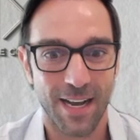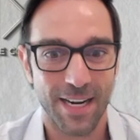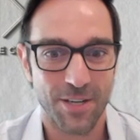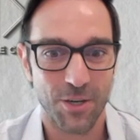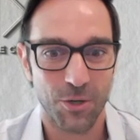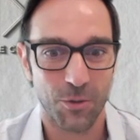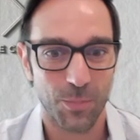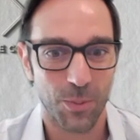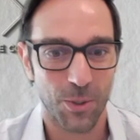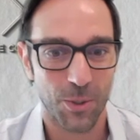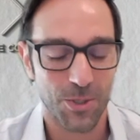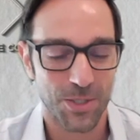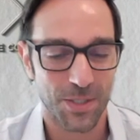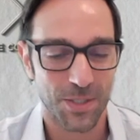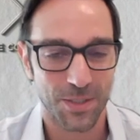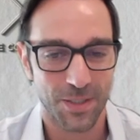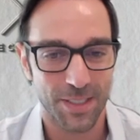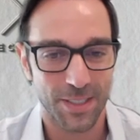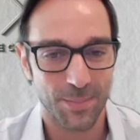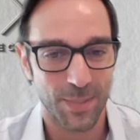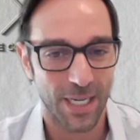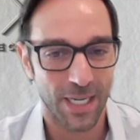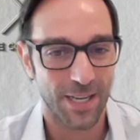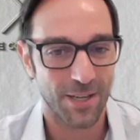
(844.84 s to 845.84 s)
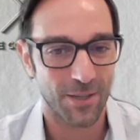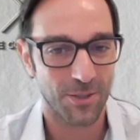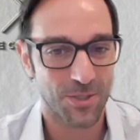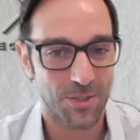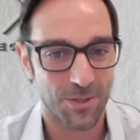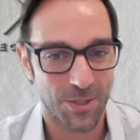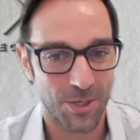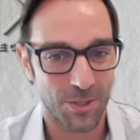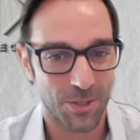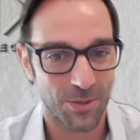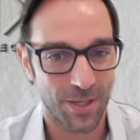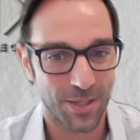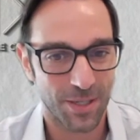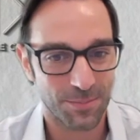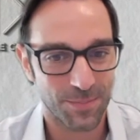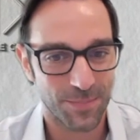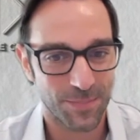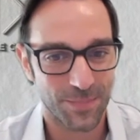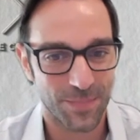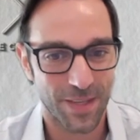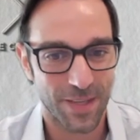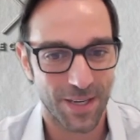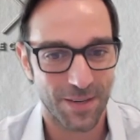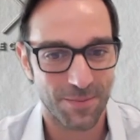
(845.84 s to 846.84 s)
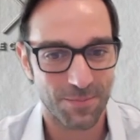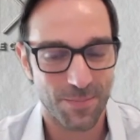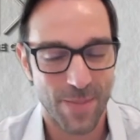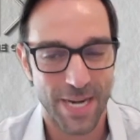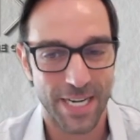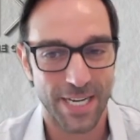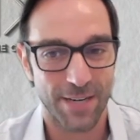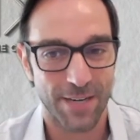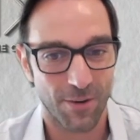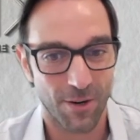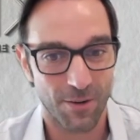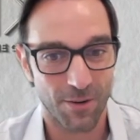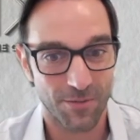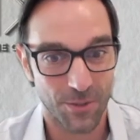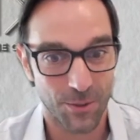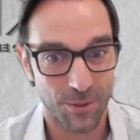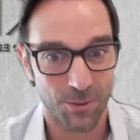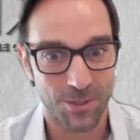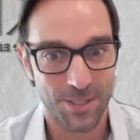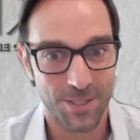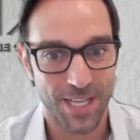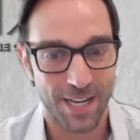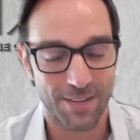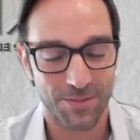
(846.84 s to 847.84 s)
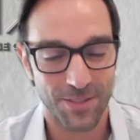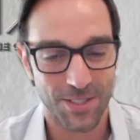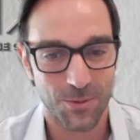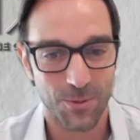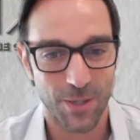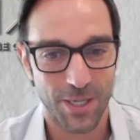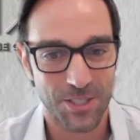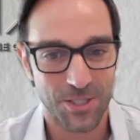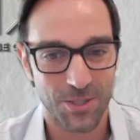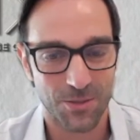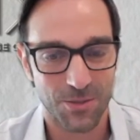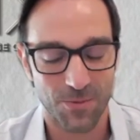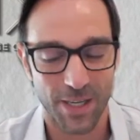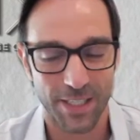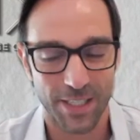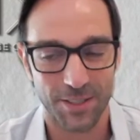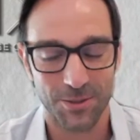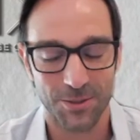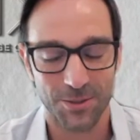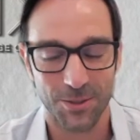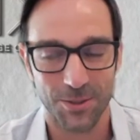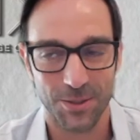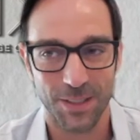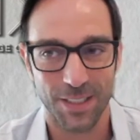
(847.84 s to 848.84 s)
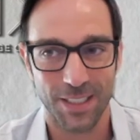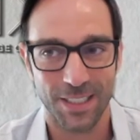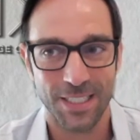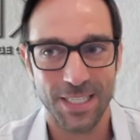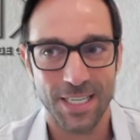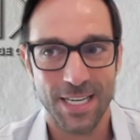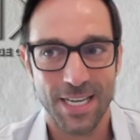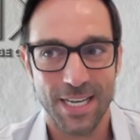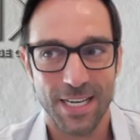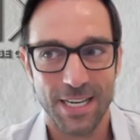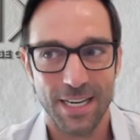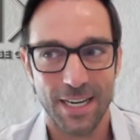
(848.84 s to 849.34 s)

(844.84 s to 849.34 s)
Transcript: know personally, but I also know that many of our viewers have this question regularly.